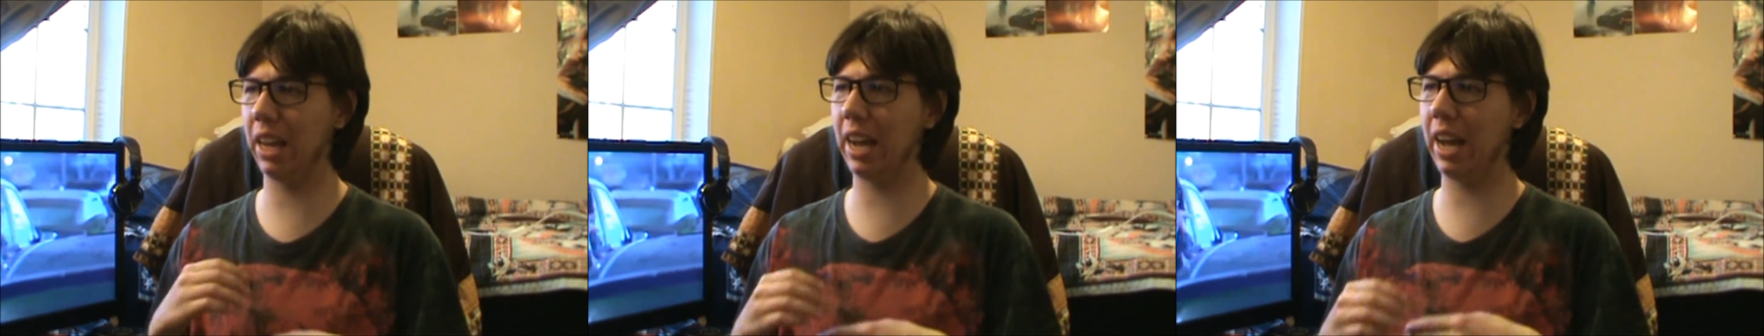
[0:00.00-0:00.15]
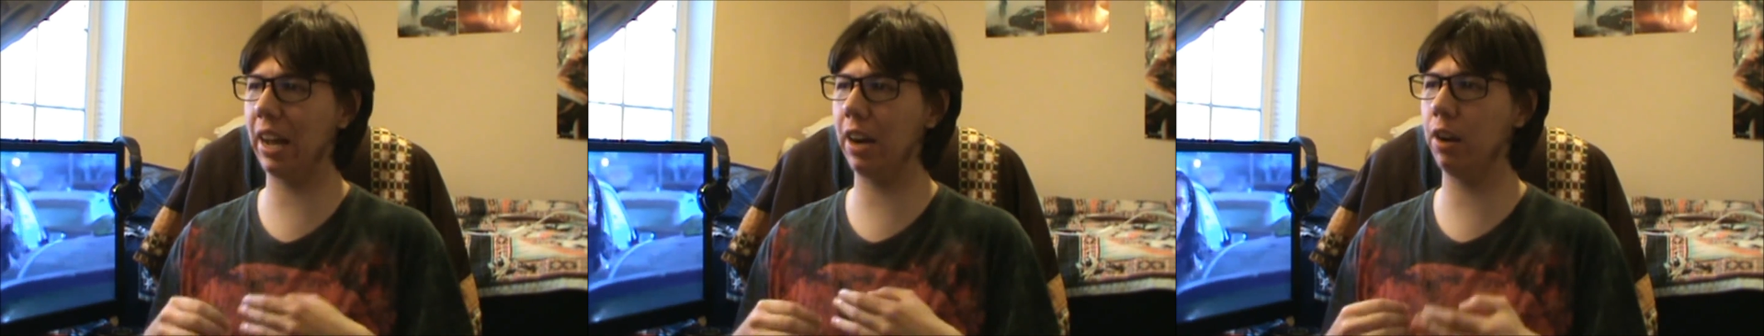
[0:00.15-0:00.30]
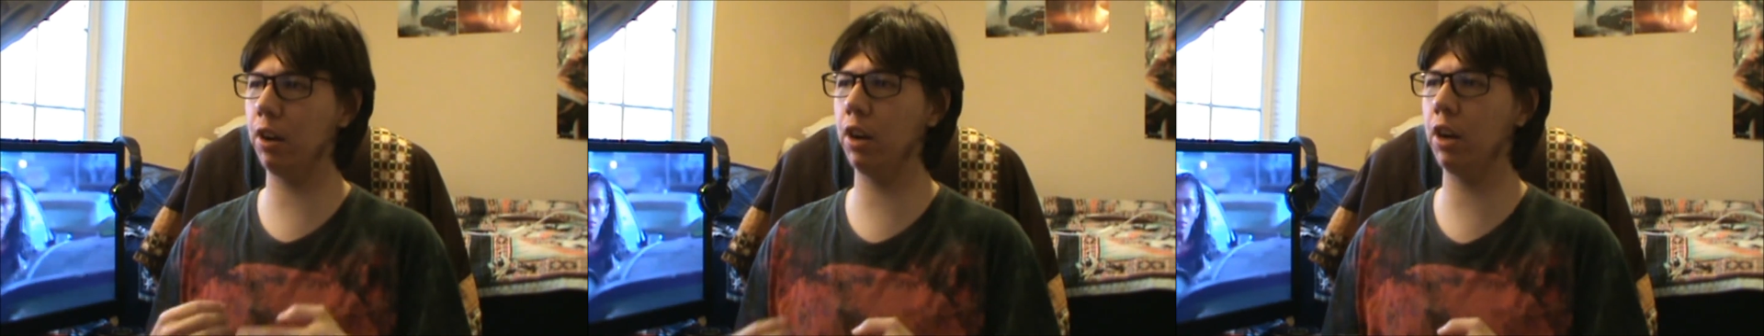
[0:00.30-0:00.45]

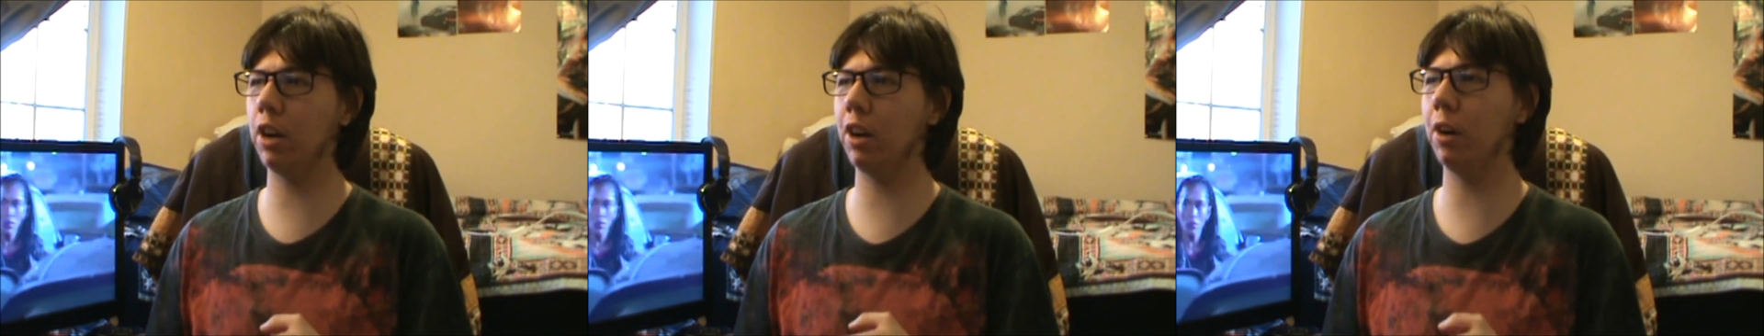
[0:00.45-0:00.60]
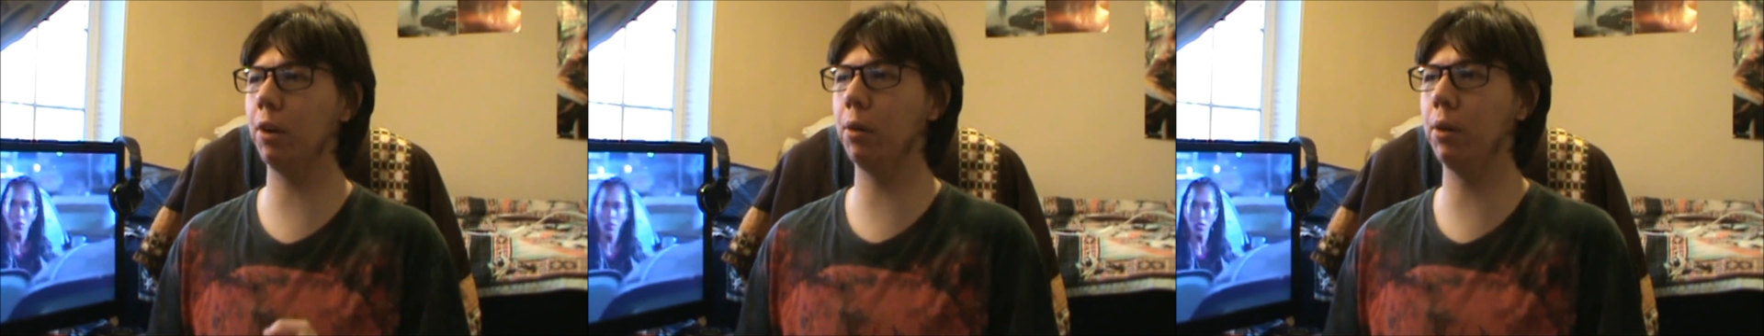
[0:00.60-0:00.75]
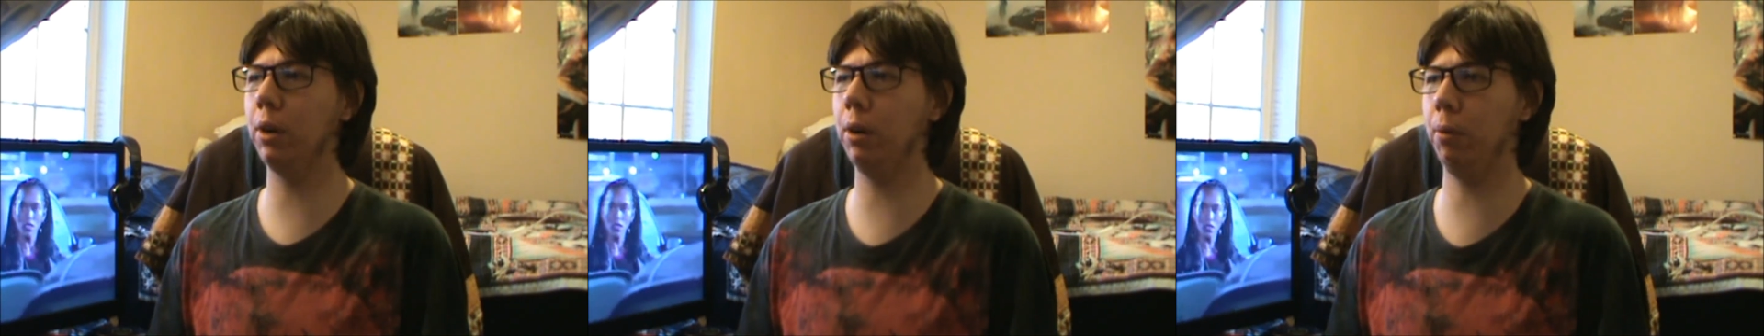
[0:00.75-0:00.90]
I don't
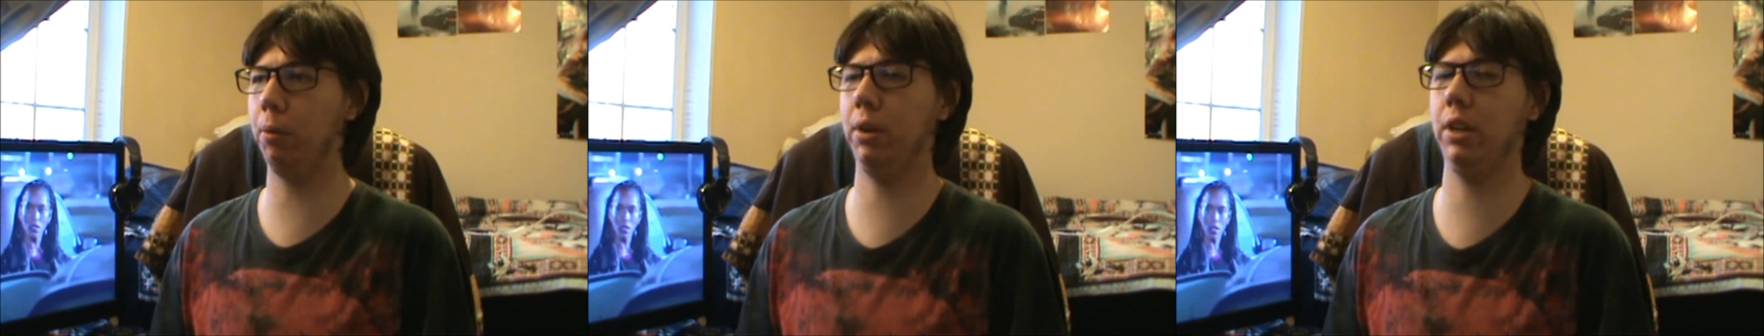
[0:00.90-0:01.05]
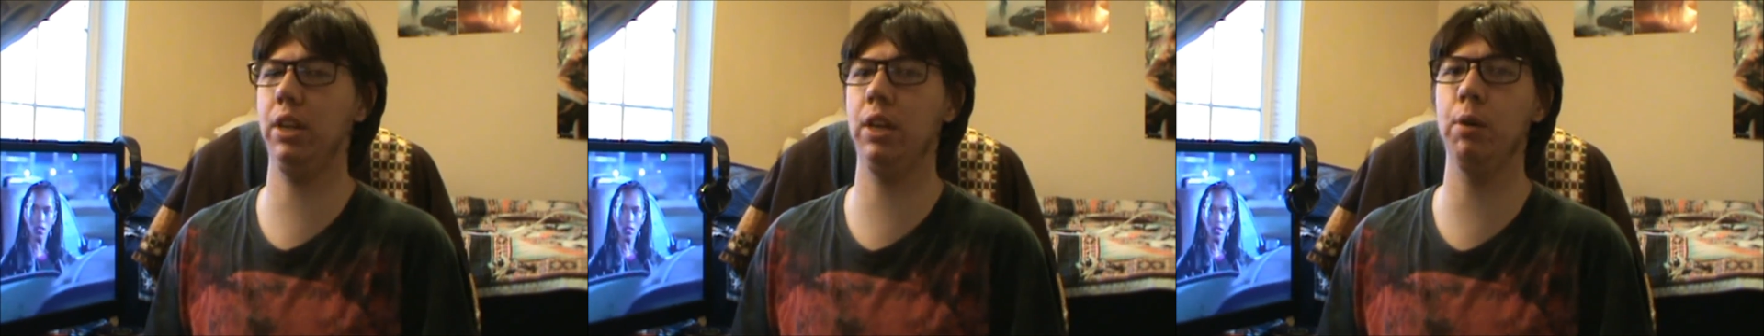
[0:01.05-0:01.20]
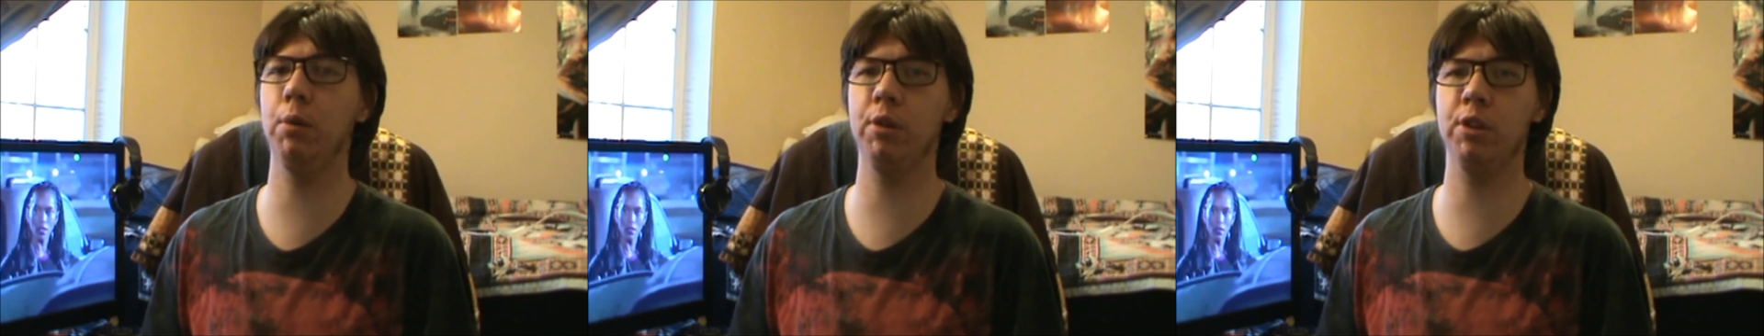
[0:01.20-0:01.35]
know,
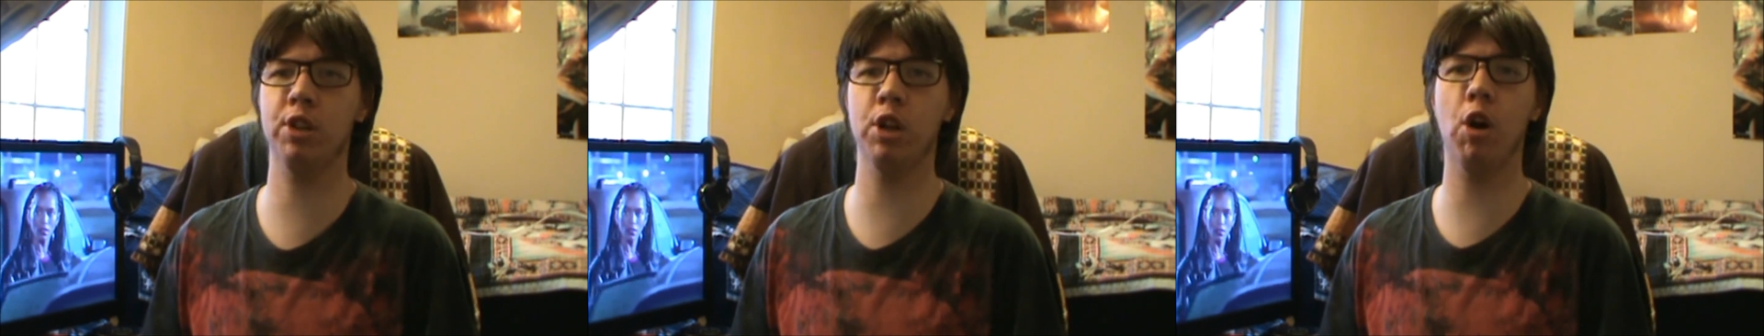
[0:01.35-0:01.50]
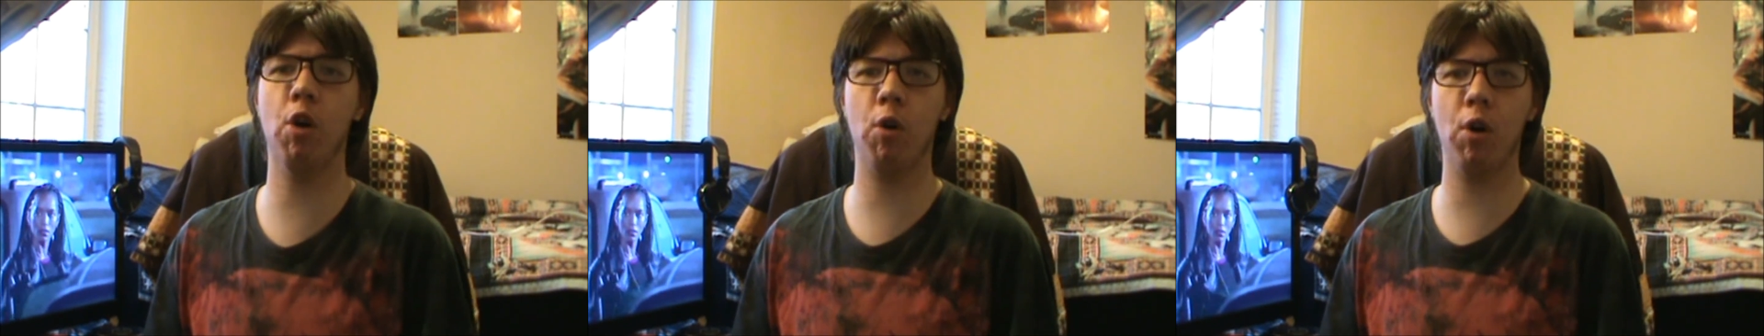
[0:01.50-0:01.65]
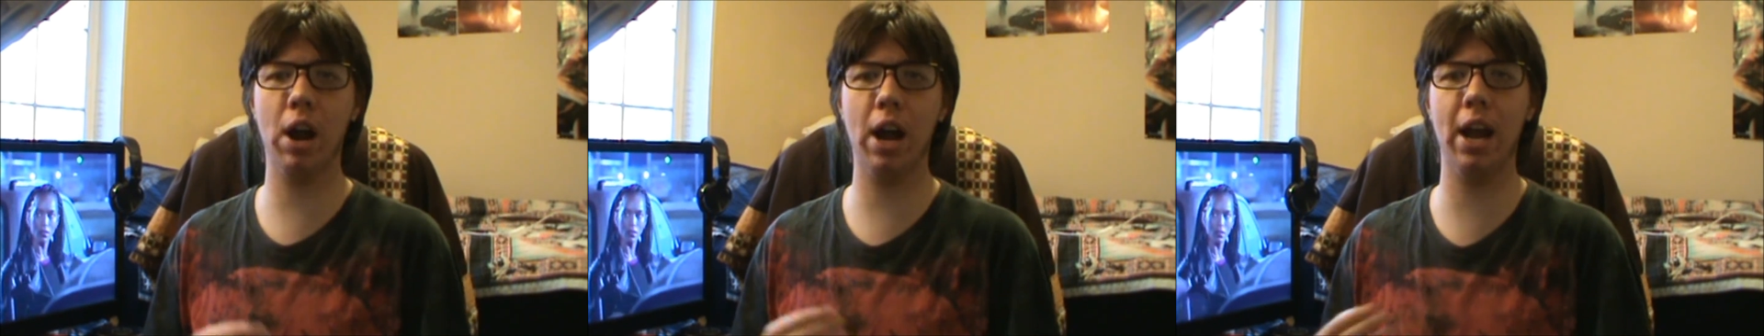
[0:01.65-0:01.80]
it was
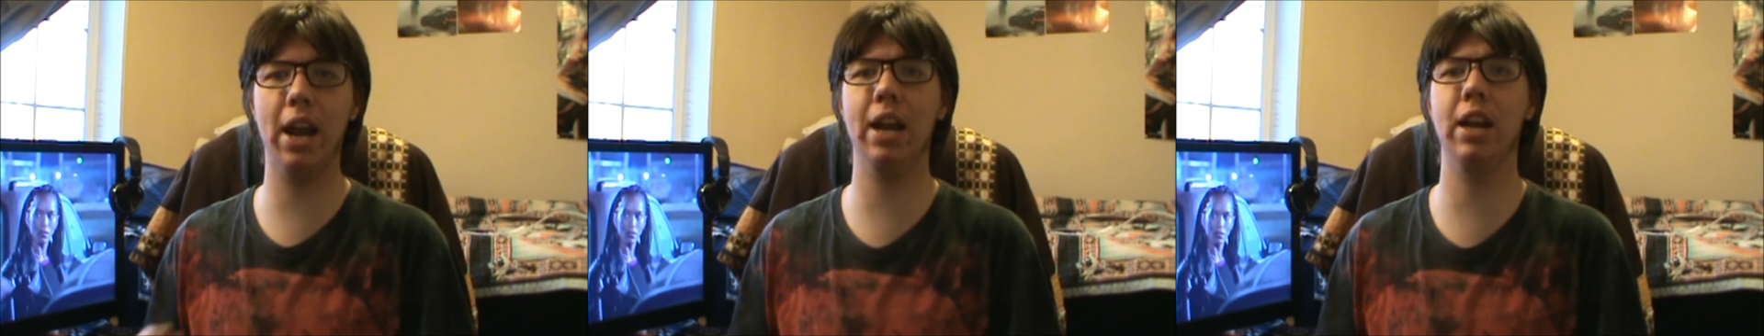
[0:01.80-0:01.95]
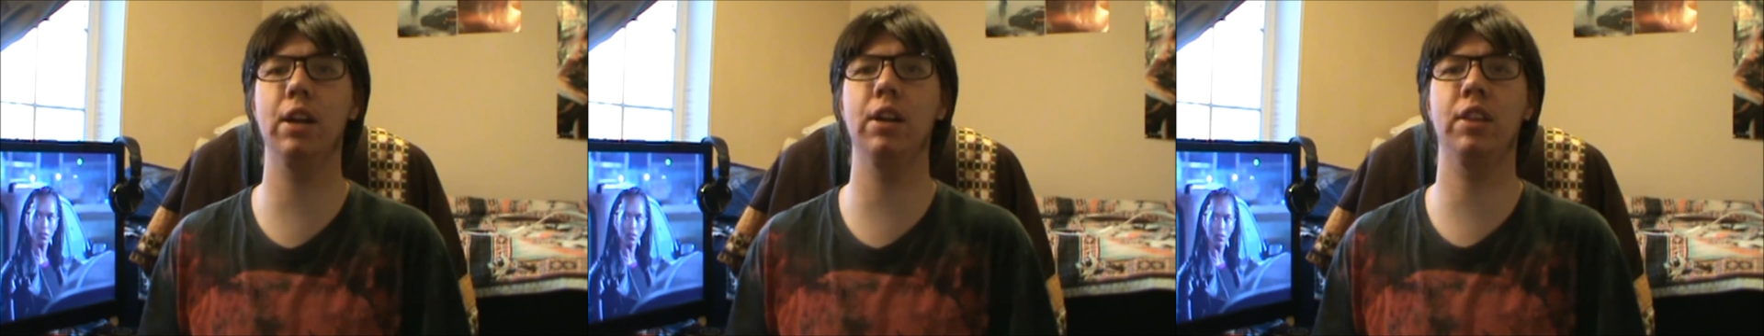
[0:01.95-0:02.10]
alright.